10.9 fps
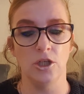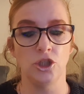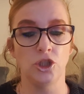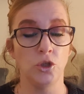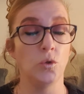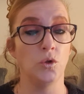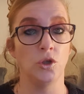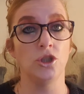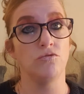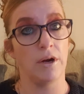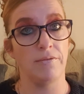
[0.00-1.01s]

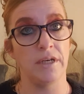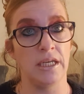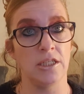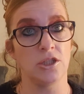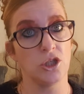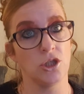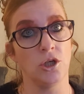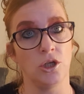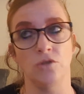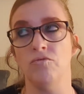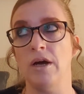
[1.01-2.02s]
George, Raffalina's
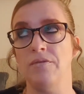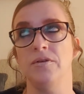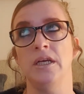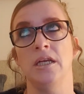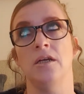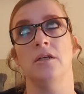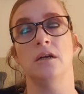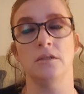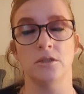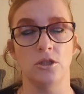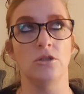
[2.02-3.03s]
son, Raffalina had
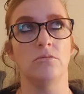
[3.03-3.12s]
gone to the